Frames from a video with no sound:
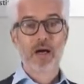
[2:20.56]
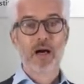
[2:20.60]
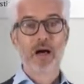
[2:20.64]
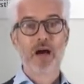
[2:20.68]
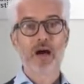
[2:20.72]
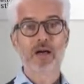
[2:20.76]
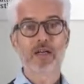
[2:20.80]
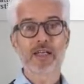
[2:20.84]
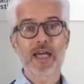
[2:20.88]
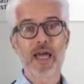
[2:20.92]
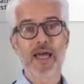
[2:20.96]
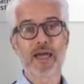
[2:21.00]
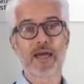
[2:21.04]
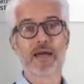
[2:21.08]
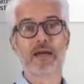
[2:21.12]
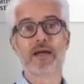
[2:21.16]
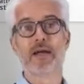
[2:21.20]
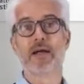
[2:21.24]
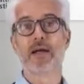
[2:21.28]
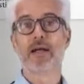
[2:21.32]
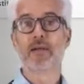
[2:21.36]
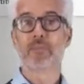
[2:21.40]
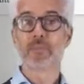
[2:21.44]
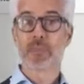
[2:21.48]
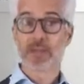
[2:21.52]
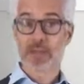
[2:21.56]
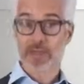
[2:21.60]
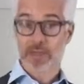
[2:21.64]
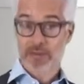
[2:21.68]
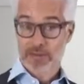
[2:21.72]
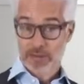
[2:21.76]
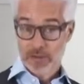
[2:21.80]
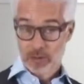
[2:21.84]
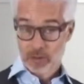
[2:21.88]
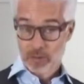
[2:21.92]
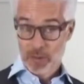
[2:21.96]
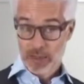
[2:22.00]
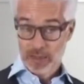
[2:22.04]
Okay, but let's
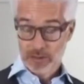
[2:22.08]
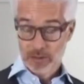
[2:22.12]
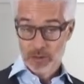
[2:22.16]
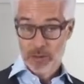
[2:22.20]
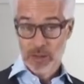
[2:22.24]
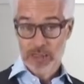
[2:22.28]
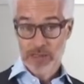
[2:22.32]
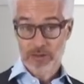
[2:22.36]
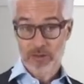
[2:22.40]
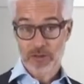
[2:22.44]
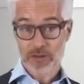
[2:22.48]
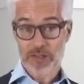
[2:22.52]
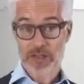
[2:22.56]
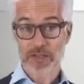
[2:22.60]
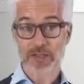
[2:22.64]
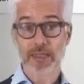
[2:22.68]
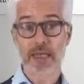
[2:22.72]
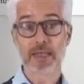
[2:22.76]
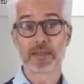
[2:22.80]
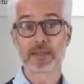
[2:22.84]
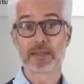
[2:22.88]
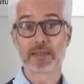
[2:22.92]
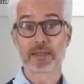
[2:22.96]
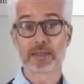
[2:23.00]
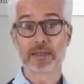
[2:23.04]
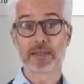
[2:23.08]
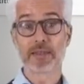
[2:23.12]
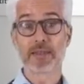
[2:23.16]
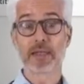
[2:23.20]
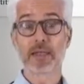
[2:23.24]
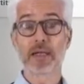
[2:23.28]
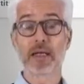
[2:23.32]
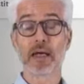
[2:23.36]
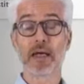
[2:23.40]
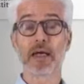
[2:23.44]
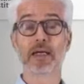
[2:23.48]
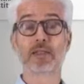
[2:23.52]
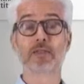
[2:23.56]
go back to understanding
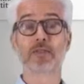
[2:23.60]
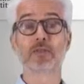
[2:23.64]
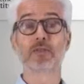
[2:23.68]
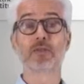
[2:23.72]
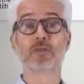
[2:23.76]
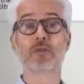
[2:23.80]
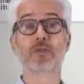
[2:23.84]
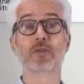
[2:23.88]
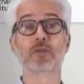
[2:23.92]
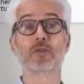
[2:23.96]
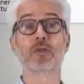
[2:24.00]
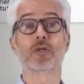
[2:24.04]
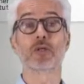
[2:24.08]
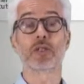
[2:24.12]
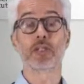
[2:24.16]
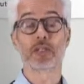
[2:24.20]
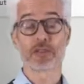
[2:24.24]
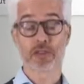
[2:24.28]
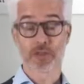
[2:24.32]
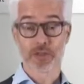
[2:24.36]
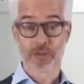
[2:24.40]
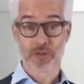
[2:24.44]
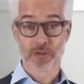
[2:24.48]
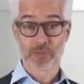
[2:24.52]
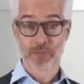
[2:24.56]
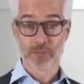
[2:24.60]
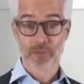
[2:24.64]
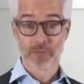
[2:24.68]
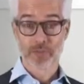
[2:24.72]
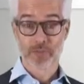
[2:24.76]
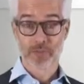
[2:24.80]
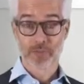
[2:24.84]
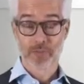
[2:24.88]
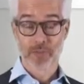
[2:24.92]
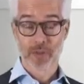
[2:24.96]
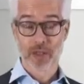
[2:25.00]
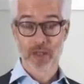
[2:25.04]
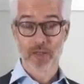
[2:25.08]
and to knowledge.
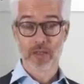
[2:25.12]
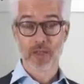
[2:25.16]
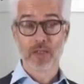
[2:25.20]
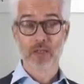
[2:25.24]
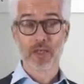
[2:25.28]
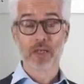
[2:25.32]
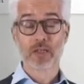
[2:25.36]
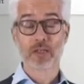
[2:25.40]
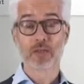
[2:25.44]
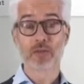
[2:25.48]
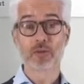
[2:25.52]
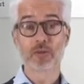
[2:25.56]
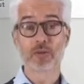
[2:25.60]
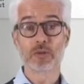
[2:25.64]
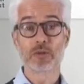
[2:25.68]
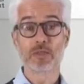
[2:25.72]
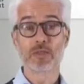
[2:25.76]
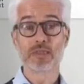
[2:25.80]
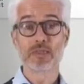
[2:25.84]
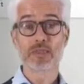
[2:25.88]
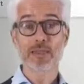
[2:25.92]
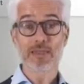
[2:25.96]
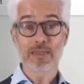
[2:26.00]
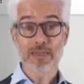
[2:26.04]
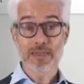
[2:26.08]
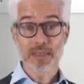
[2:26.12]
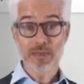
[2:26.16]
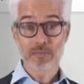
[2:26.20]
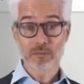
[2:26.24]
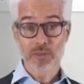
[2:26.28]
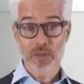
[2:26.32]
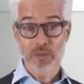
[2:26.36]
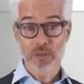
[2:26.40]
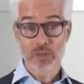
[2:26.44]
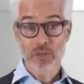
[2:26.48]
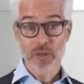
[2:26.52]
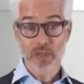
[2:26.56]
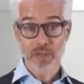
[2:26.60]
To
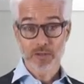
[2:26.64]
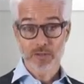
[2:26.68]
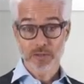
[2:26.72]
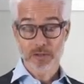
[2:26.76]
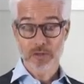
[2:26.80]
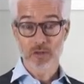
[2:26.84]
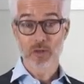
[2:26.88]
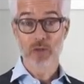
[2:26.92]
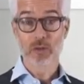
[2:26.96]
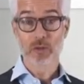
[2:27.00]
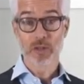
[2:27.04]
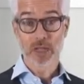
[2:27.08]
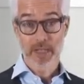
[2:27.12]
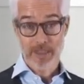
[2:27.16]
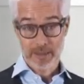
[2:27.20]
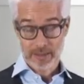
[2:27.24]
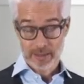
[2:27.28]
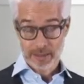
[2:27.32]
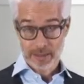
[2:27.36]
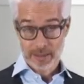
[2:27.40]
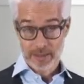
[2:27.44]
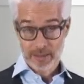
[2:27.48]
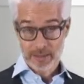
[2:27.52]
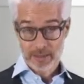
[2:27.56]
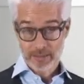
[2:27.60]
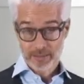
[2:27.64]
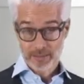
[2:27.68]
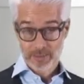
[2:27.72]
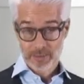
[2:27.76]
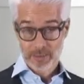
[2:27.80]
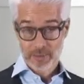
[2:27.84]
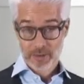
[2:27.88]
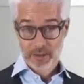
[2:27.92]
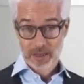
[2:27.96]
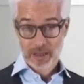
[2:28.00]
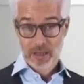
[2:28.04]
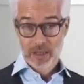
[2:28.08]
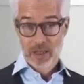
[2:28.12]
disambiguate correctly,
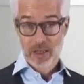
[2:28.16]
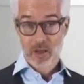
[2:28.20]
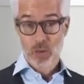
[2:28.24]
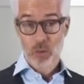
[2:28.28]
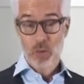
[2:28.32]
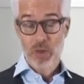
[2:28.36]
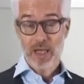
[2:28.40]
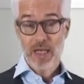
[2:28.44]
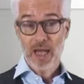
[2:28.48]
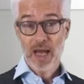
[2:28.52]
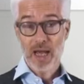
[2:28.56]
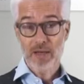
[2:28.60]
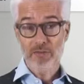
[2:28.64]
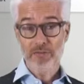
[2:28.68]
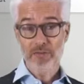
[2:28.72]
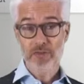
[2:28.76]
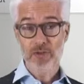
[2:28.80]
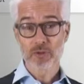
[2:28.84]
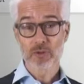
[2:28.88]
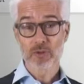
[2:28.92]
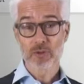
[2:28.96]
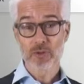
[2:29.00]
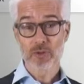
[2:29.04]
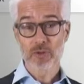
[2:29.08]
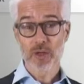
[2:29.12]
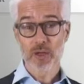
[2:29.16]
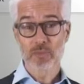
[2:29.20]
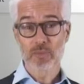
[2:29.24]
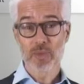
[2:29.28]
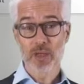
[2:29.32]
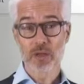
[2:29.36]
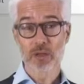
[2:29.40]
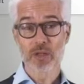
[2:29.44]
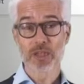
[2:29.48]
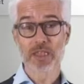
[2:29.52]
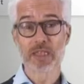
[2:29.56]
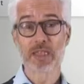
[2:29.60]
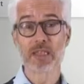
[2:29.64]
we have to know
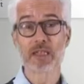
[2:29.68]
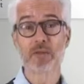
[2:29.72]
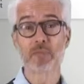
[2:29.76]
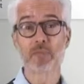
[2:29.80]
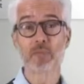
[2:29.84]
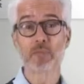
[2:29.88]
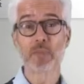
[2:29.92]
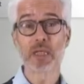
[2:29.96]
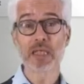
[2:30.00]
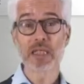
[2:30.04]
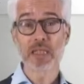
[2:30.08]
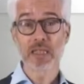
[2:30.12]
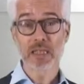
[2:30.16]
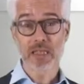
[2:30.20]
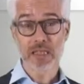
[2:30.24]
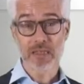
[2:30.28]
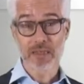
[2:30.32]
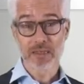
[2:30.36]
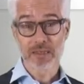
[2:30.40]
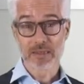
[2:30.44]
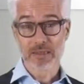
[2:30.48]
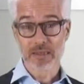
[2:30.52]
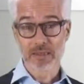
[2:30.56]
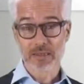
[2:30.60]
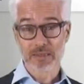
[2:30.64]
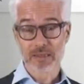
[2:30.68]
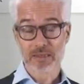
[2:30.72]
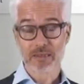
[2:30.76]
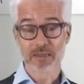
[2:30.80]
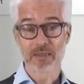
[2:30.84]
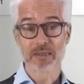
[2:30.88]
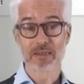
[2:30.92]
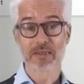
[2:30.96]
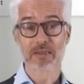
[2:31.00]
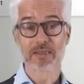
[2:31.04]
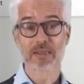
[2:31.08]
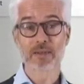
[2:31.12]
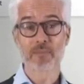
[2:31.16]
about the meaning,
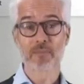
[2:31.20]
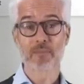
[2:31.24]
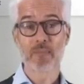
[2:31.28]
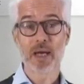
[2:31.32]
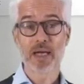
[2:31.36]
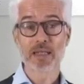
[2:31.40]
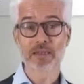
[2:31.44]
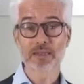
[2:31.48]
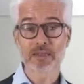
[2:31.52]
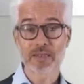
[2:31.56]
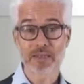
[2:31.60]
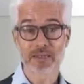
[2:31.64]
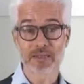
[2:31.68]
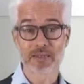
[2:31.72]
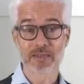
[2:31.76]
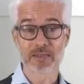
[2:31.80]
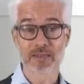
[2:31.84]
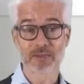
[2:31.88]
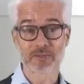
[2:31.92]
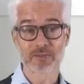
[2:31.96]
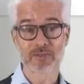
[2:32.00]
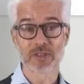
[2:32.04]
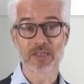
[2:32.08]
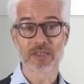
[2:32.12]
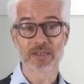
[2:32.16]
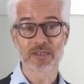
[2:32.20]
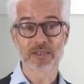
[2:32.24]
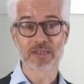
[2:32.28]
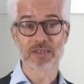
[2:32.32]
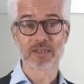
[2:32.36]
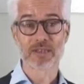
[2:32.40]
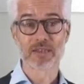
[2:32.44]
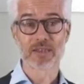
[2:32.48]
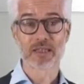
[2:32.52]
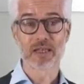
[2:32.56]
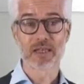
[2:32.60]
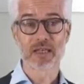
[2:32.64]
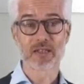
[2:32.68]
the semantics of this
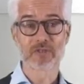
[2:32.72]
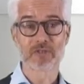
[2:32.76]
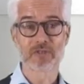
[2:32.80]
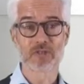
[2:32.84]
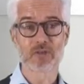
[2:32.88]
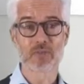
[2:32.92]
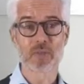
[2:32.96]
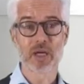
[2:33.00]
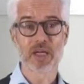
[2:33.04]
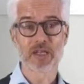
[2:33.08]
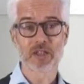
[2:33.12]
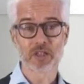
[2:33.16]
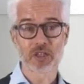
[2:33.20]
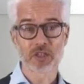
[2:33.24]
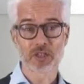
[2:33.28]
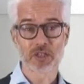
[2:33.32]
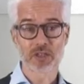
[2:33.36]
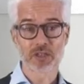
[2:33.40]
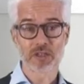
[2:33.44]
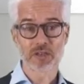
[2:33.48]
information.